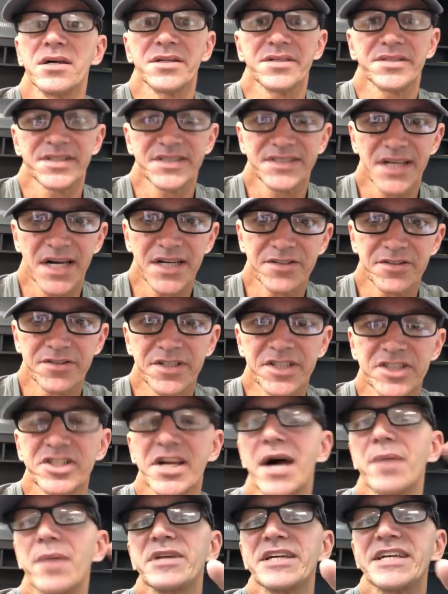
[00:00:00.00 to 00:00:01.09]
Designer Edition.
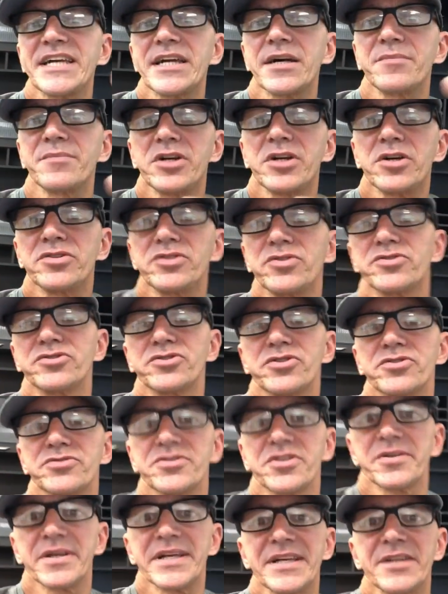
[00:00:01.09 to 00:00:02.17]
How many cameo
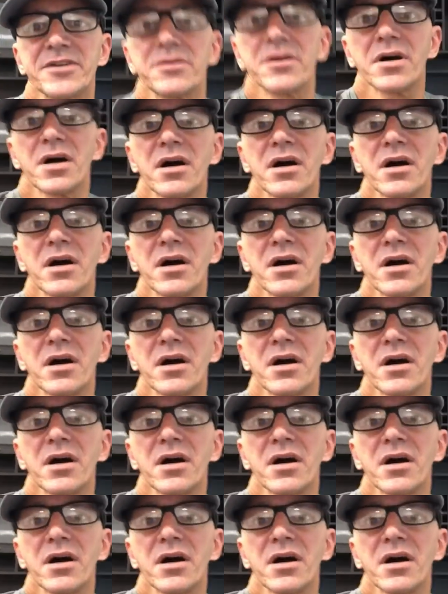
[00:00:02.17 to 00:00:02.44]
users are here?